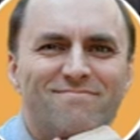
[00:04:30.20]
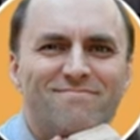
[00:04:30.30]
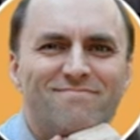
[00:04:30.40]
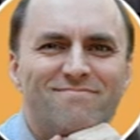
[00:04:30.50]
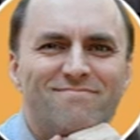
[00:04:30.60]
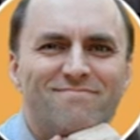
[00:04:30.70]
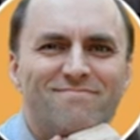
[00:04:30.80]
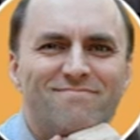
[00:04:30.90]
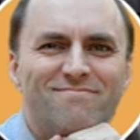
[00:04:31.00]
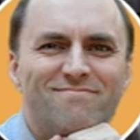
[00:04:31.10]

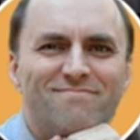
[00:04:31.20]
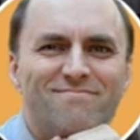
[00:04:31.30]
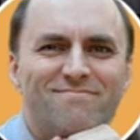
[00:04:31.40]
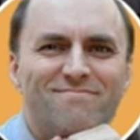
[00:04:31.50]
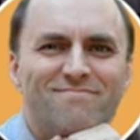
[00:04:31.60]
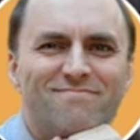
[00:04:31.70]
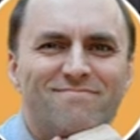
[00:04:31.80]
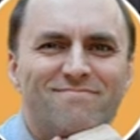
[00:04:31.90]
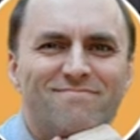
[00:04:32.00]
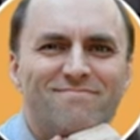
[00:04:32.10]

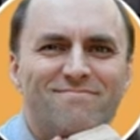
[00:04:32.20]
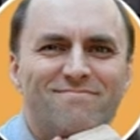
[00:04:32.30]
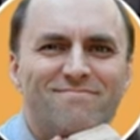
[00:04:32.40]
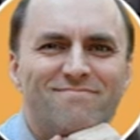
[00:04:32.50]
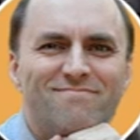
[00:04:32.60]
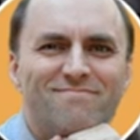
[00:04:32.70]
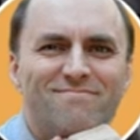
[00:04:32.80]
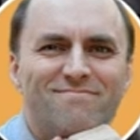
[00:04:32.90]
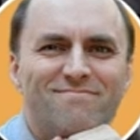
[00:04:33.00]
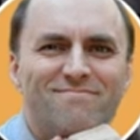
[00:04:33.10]

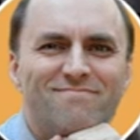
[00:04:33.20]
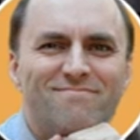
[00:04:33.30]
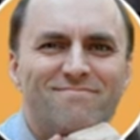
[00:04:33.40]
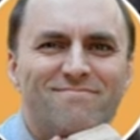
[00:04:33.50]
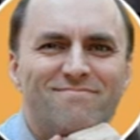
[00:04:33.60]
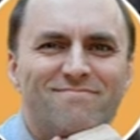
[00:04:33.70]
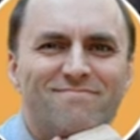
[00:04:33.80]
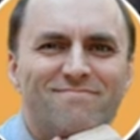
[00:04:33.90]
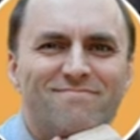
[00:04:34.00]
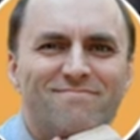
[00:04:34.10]

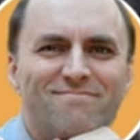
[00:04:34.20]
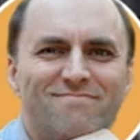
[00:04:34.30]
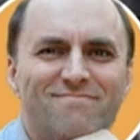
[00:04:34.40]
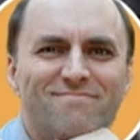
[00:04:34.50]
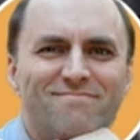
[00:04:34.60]
No words are spoken by the person on screen.